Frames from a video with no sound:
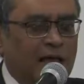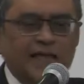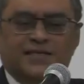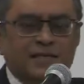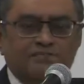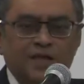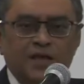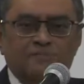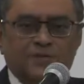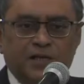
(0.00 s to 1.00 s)
as something
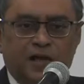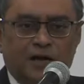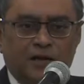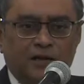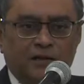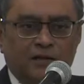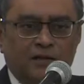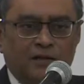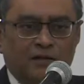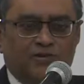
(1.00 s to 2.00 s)
absurd
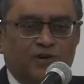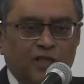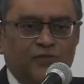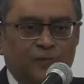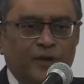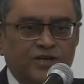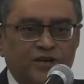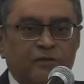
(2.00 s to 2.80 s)
the transformation